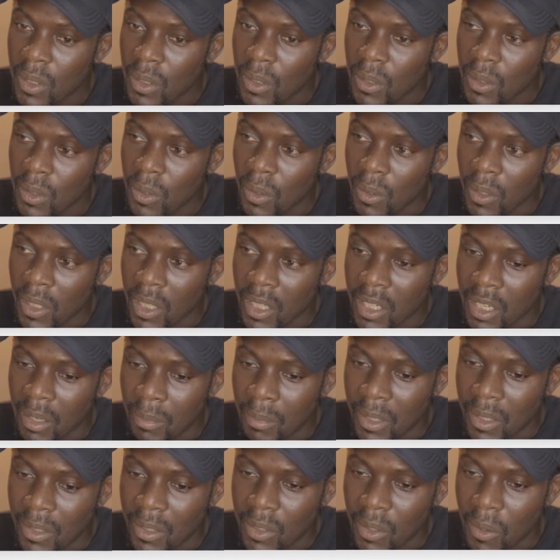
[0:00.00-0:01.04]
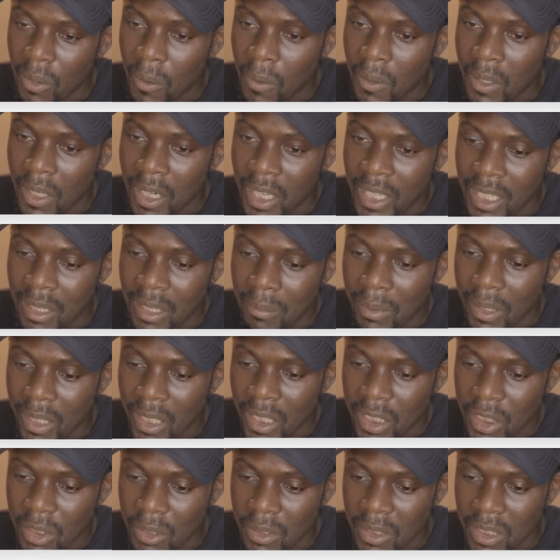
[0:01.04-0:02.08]
talking about online
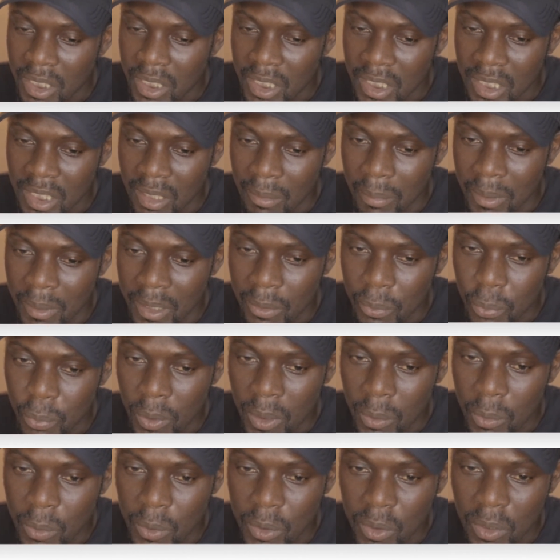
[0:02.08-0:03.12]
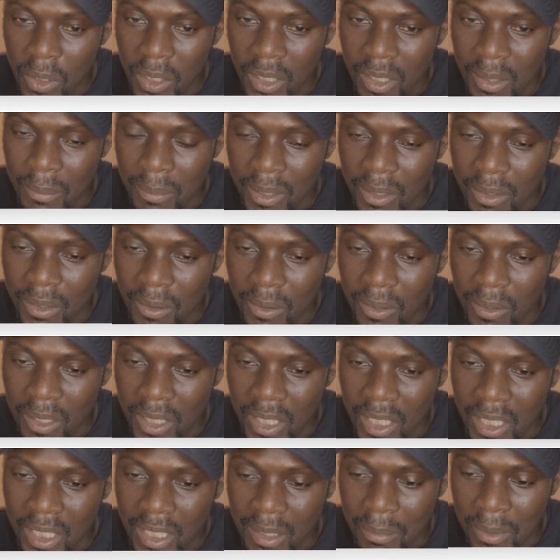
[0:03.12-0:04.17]
application system, but we will talk about
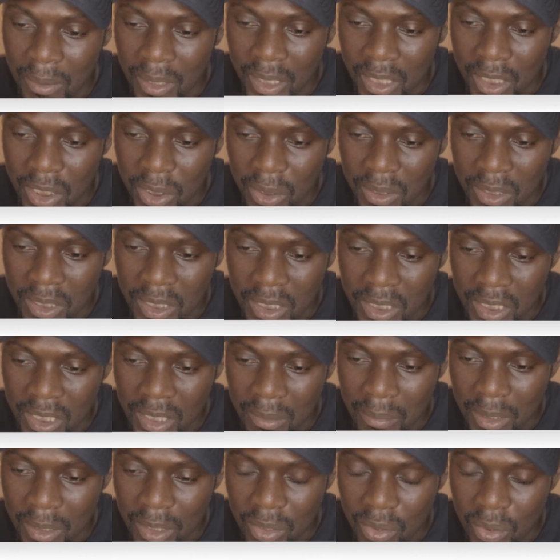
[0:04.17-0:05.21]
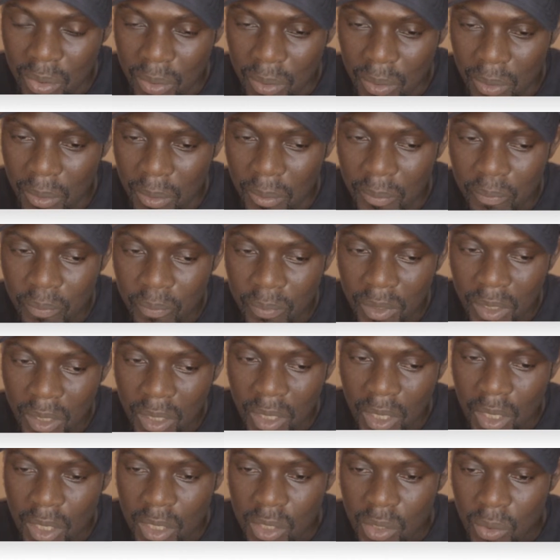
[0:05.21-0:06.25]
online application system into
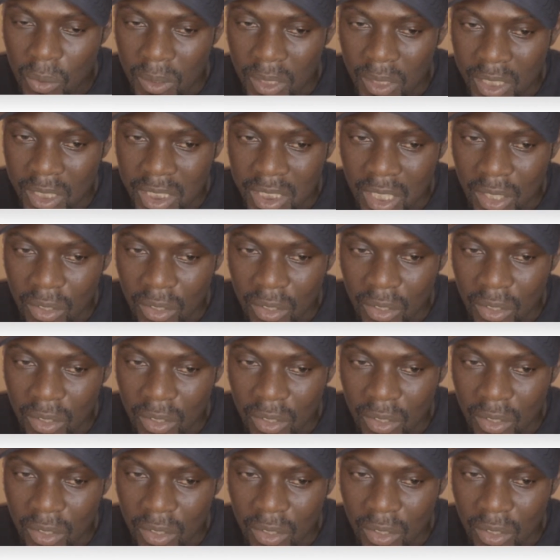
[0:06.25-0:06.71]
Seoul National